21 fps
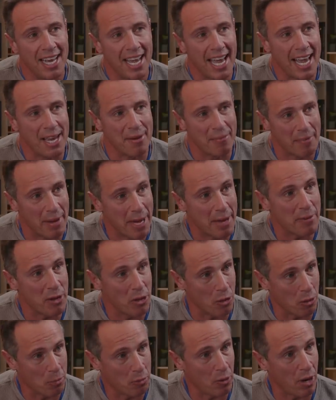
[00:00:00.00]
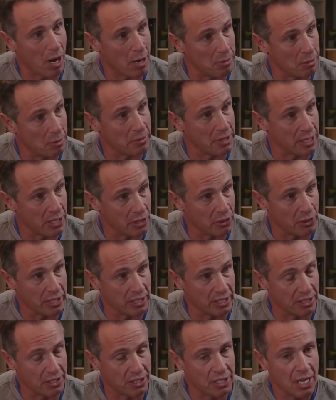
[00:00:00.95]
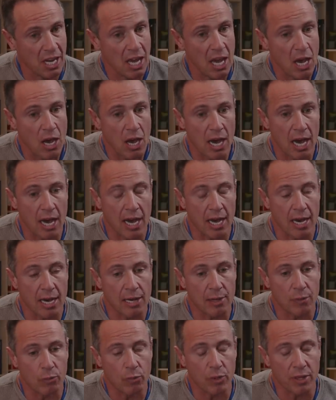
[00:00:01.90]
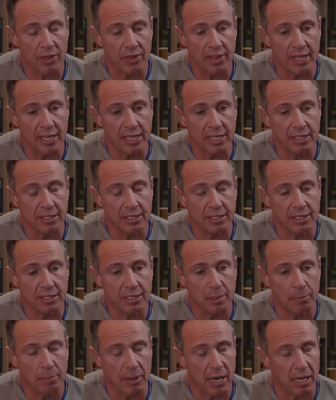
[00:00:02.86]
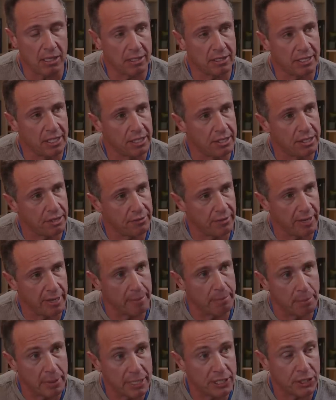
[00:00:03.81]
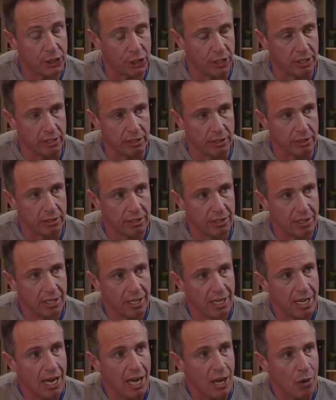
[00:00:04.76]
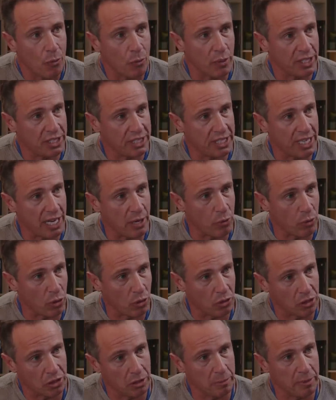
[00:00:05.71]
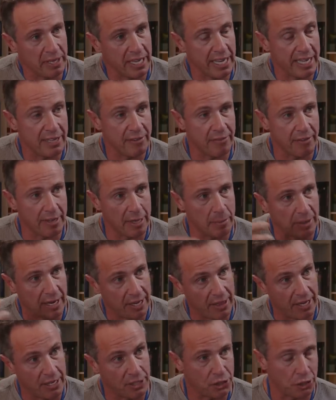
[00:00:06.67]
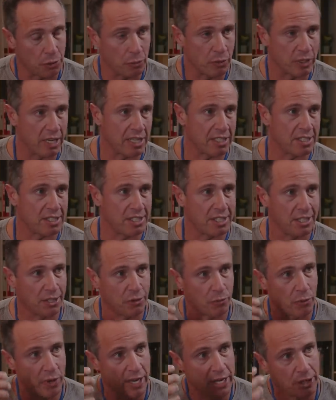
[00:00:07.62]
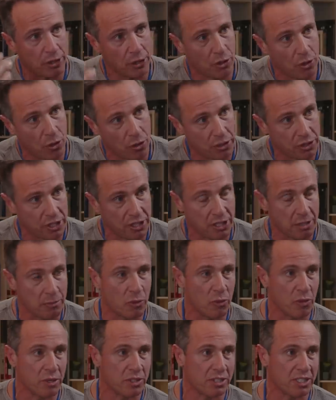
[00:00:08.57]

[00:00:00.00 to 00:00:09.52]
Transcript: And maybe our problem here is with the politics of ambition, we say we're all going to be EV by this, and we're not selling regular cars anymore.